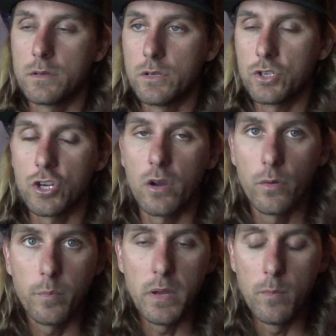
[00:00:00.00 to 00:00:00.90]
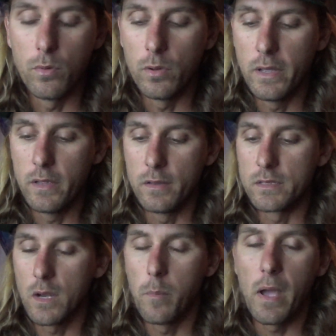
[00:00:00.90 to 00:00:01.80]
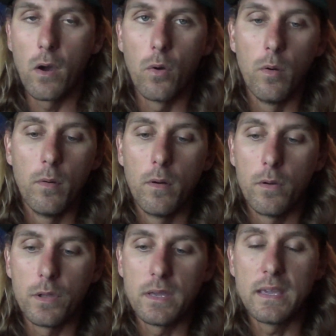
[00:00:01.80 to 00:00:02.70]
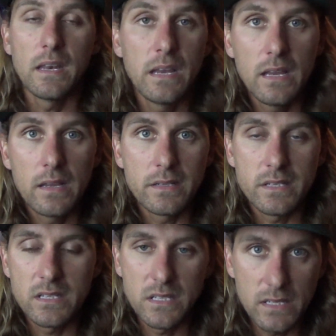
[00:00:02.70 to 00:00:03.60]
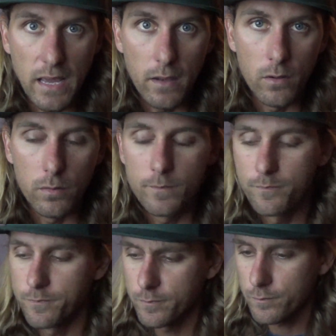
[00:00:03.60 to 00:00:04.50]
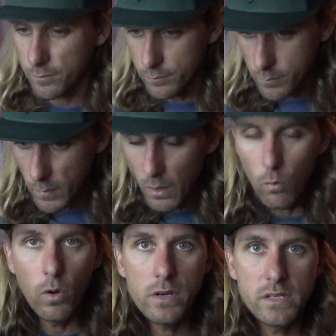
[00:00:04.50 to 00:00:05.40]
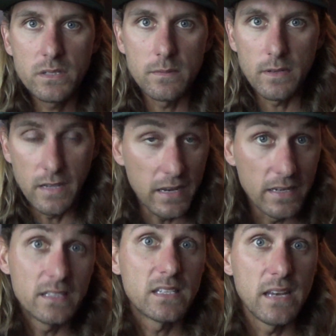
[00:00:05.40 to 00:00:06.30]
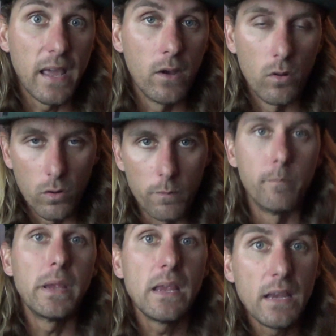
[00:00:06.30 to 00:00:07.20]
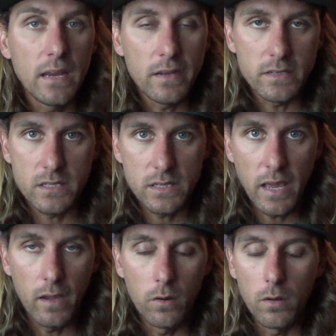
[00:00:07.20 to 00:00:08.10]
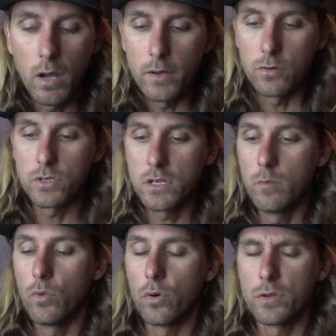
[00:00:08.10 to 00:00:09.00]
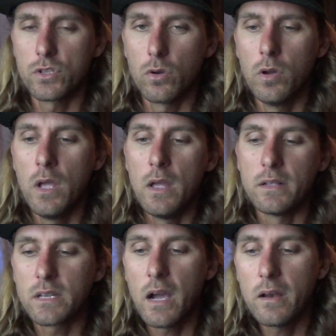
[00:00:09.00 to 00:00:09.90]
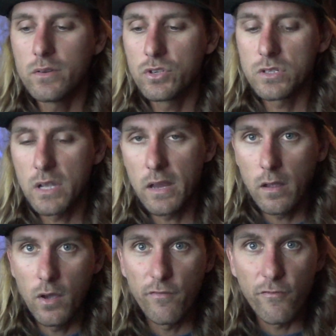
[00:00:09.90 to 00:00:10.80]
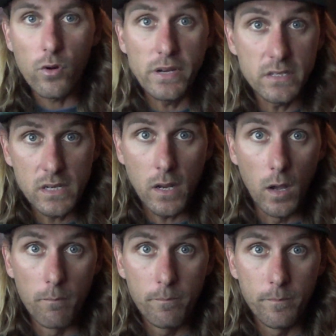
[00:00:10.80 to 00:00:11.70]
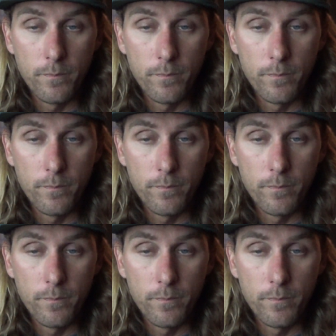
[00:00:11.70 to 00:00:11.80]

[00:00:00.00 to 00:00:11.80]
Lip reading: to share with people is about getting stale. What is getting stale or being stale on your skimboard? So it's kind of just like freezing up.